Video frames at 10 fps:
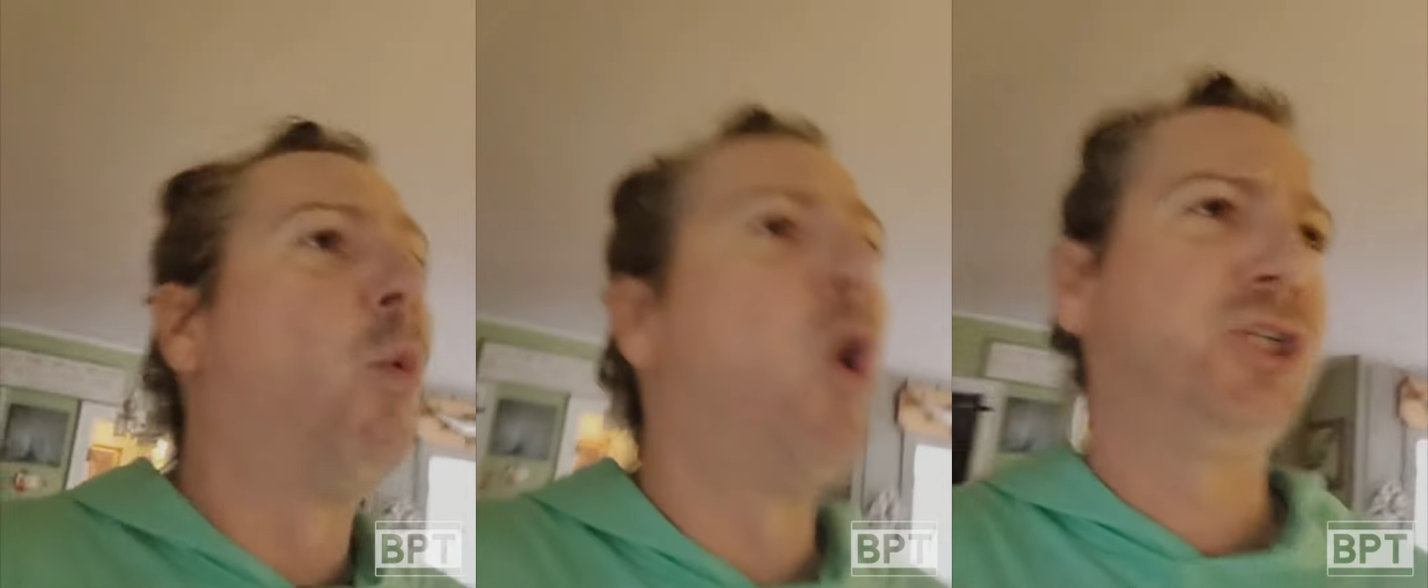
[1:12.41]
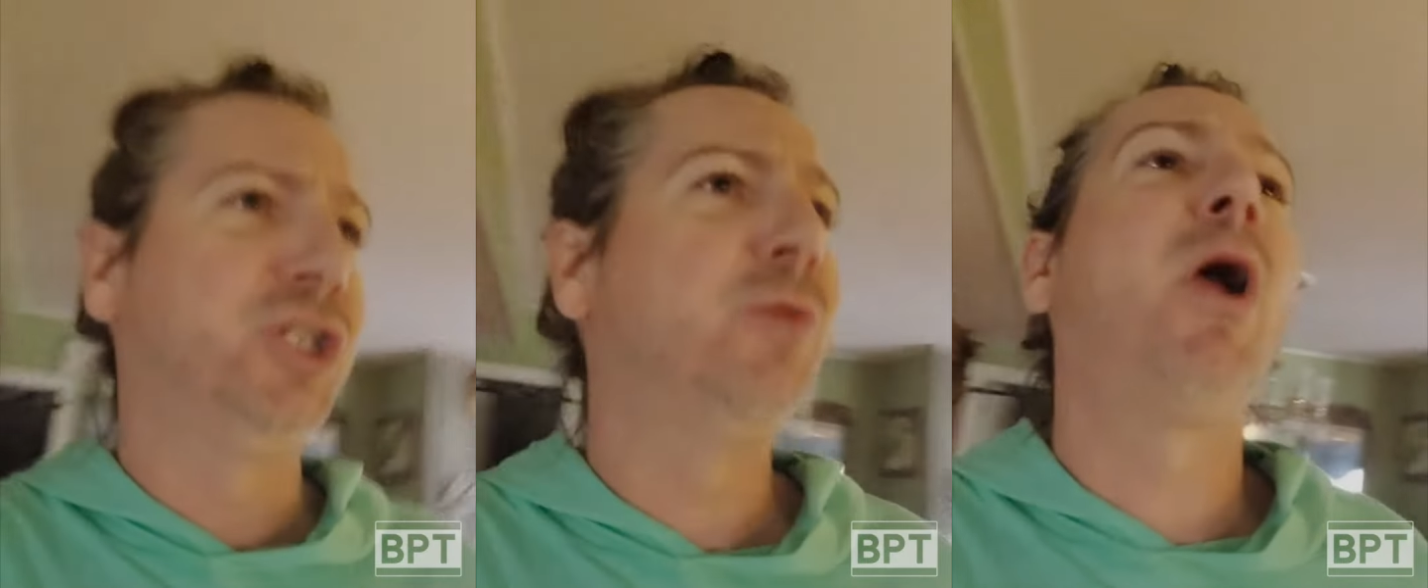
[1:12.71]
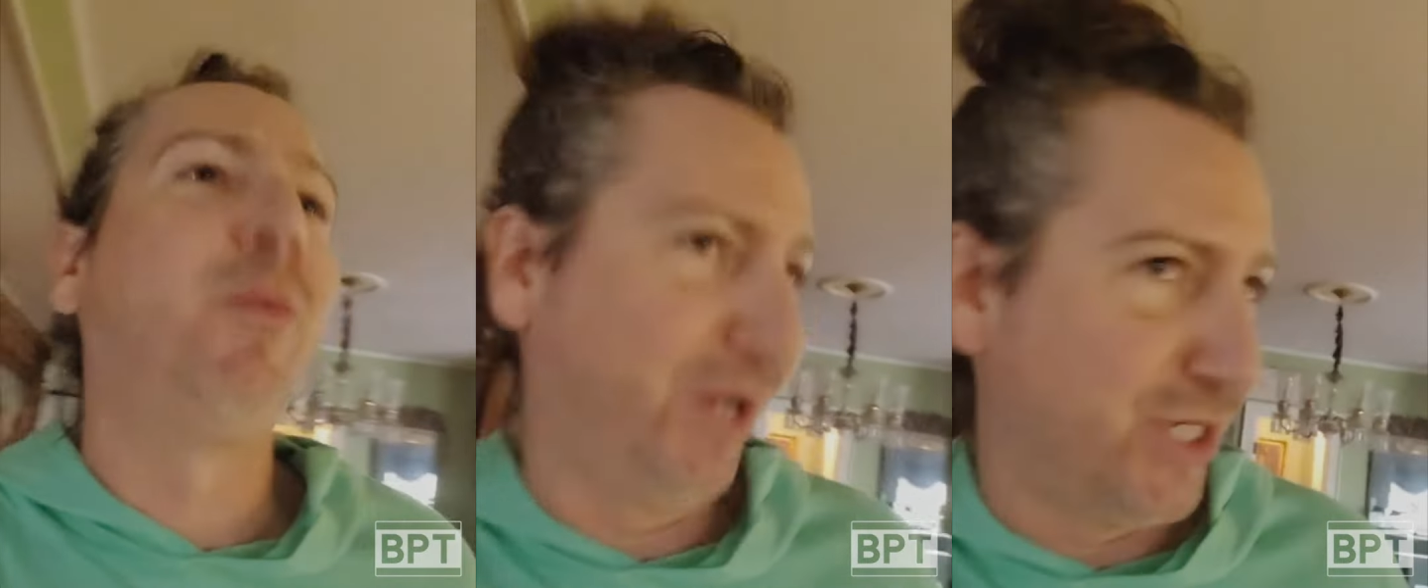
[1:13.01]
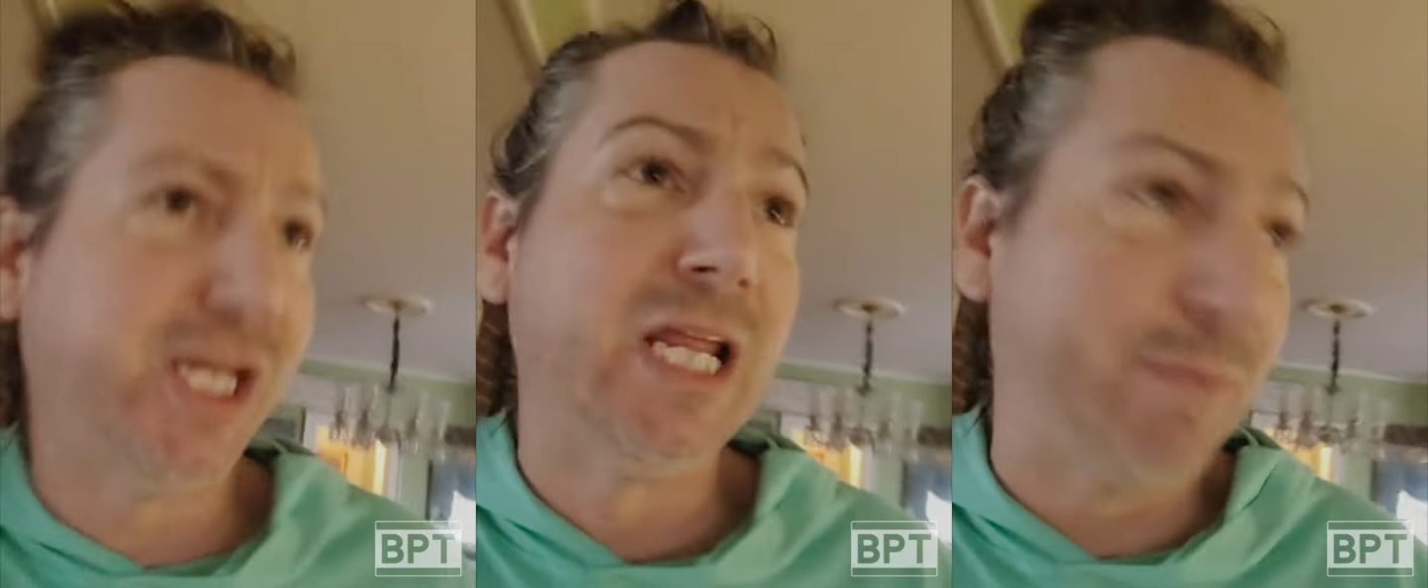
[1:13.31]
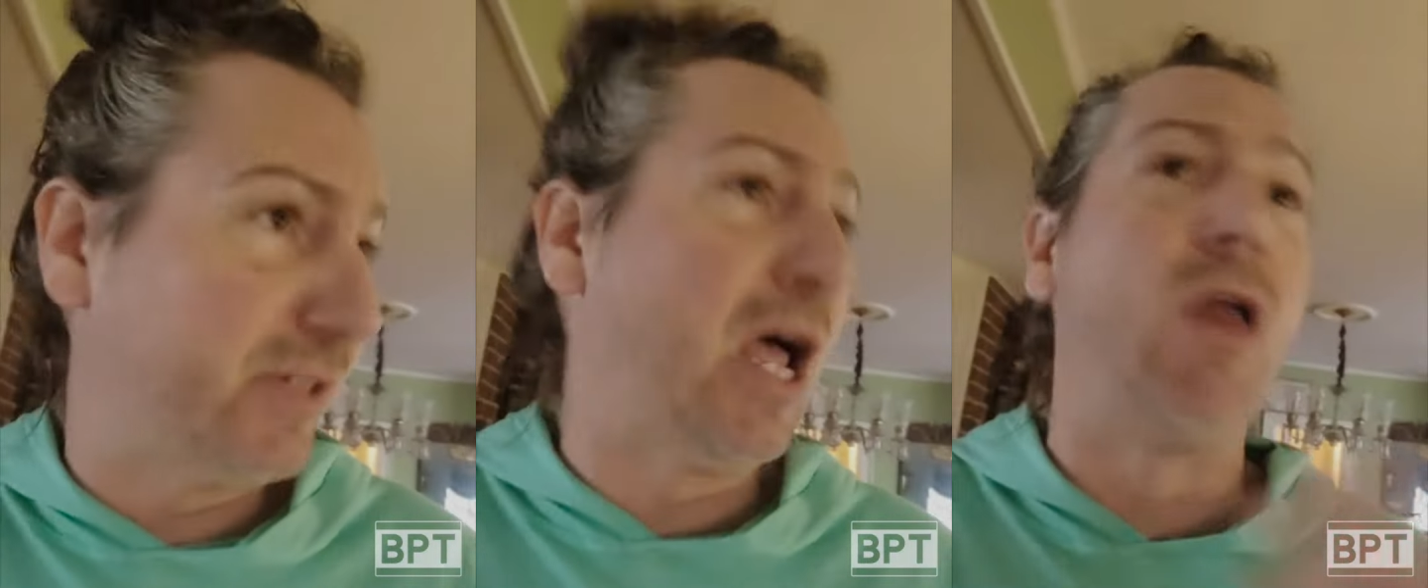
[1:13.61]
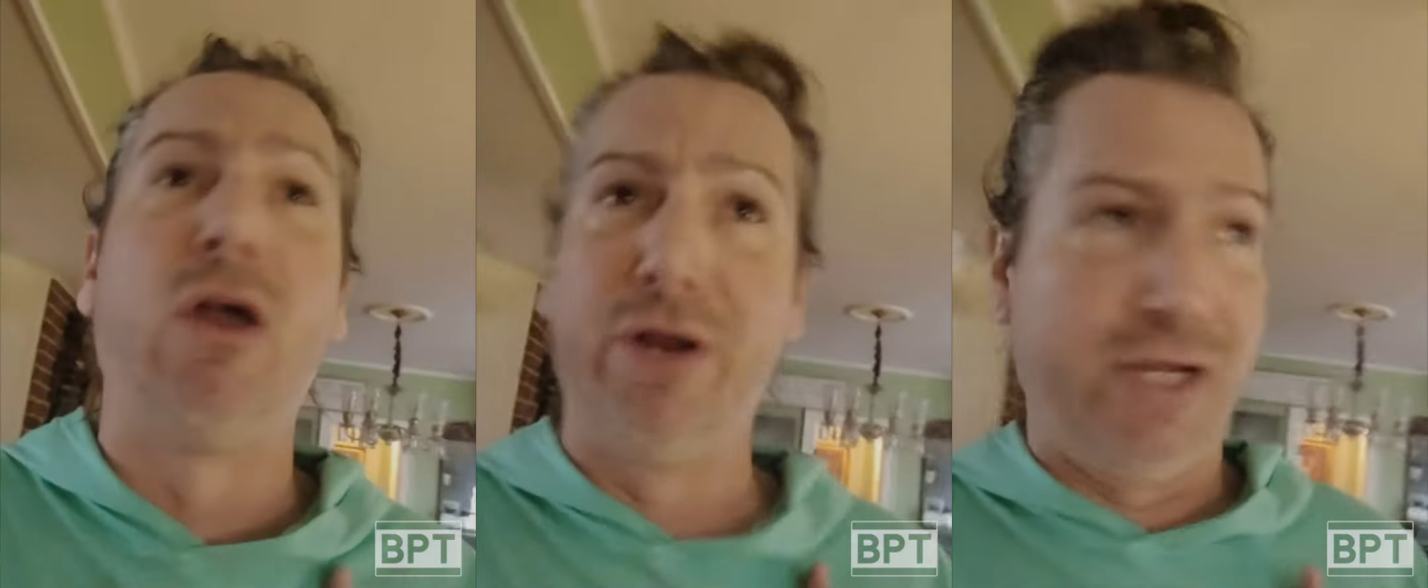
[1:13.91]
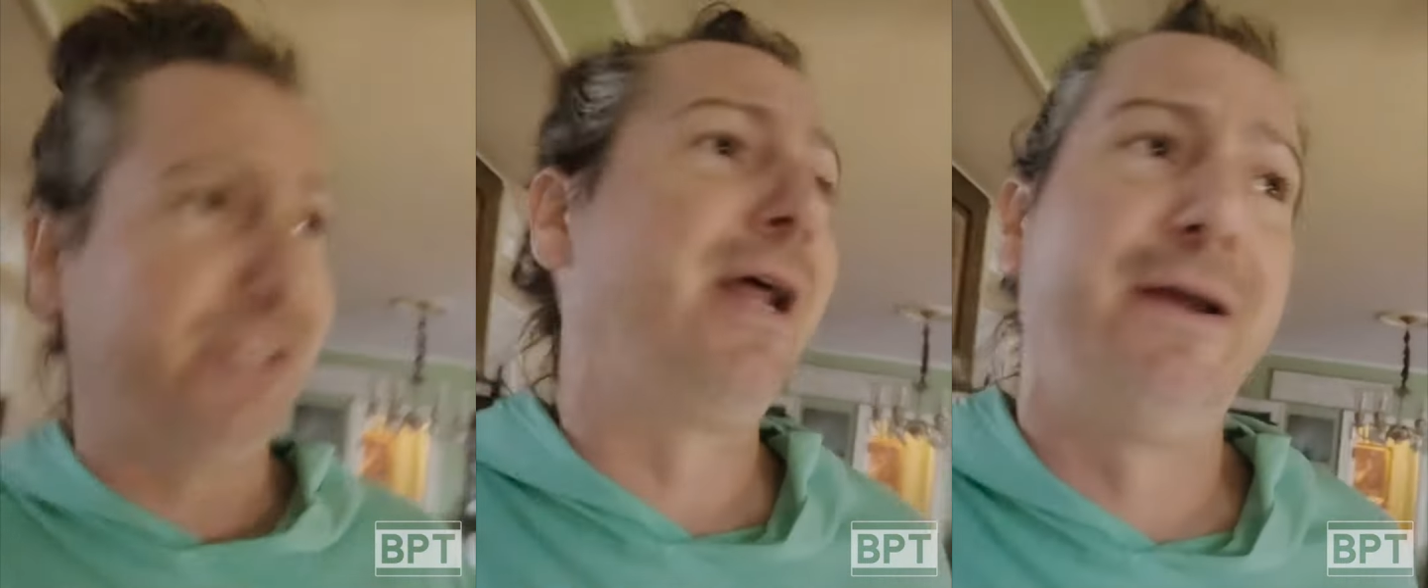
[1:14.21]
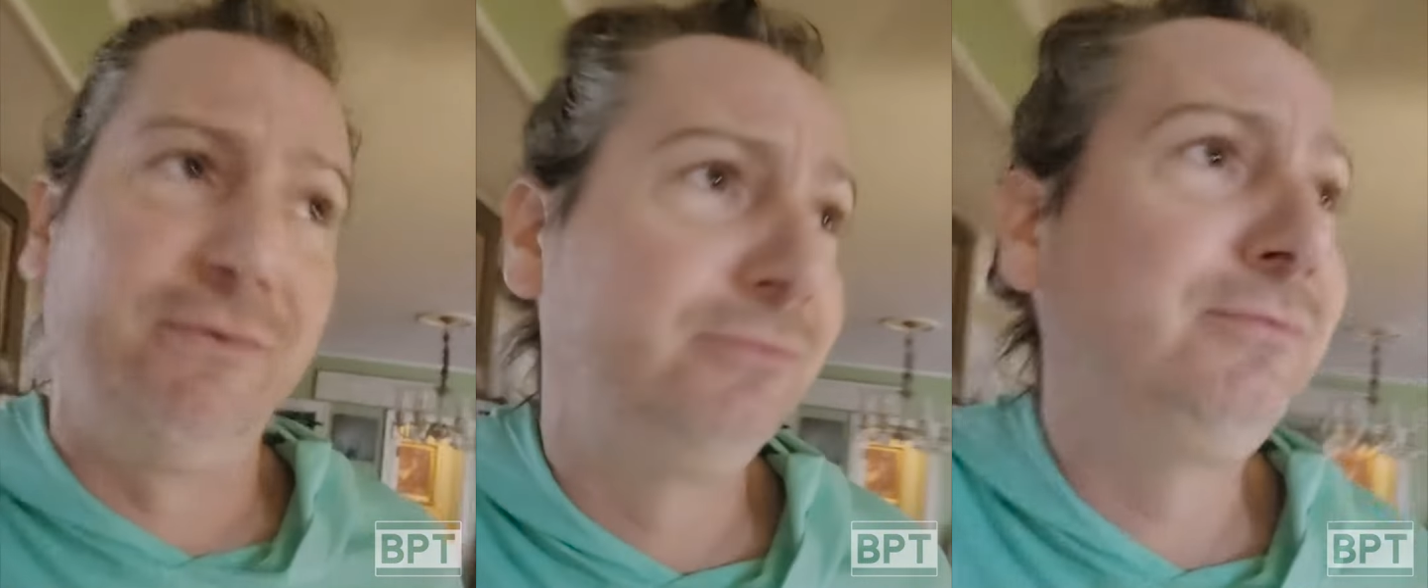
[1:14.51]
in Washington probably asleep. It's all on us now.